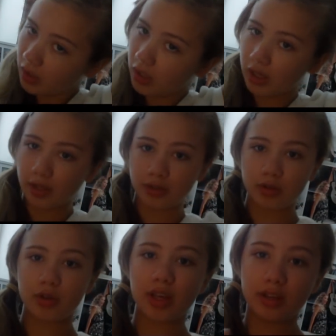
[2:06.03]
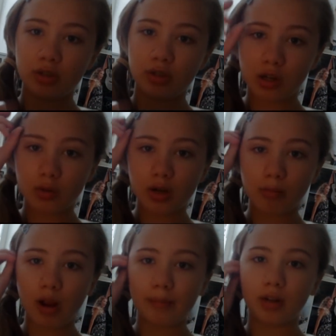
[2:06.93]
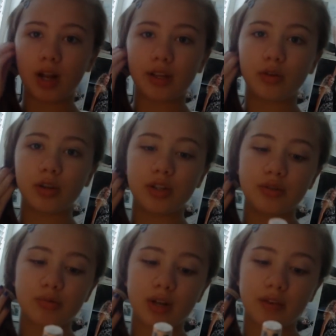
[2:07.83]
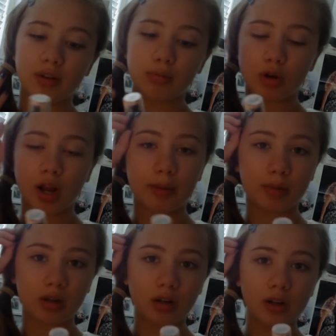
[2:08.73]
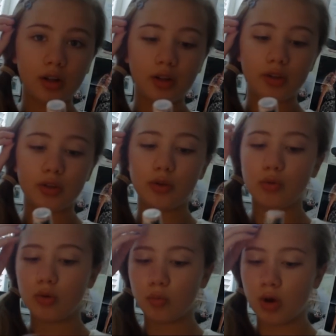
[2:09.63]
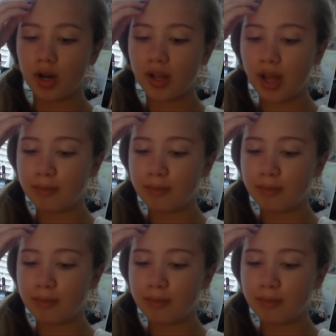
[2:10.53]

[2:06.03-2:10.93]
So you're gonna want to prime your eye. You can use whatever primer you want.